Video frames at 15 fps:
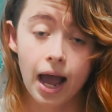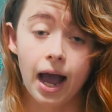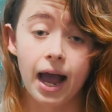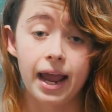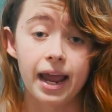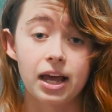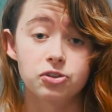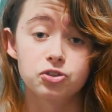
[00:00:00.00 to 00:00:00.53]
I
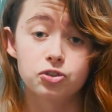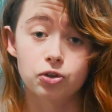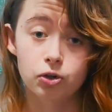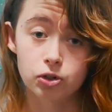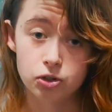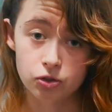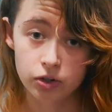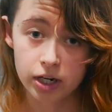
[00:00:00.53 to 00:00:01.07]
had
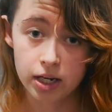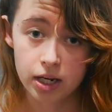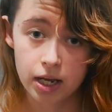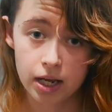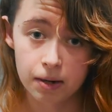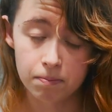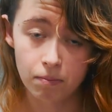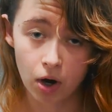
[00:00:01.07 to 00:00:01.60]
surgery
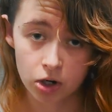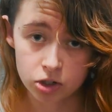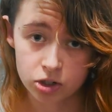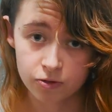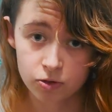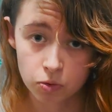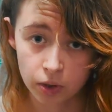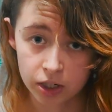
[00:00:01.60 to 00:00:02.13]
in March of
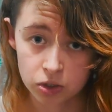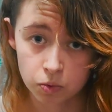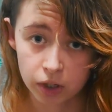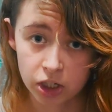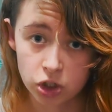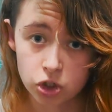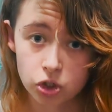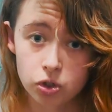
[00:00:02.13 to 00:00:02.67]

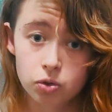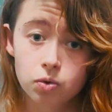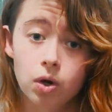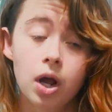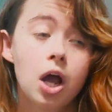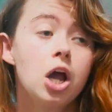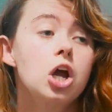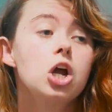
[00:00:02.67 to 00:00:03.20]
2022,
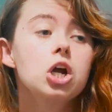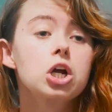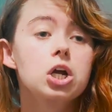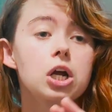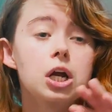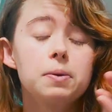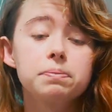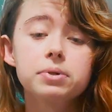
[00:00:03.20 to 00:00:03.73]

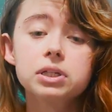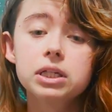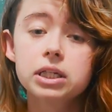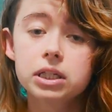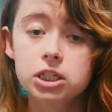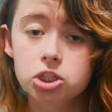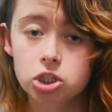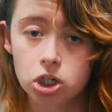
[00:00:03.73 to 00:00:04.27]

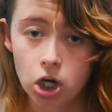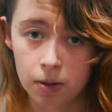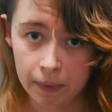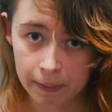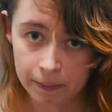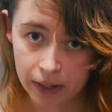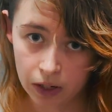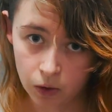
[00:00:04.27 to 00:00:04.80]
completely took all
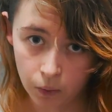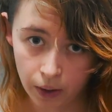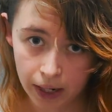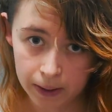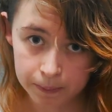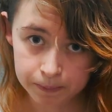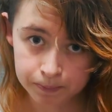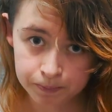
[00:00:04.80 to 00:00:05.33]
my pain away.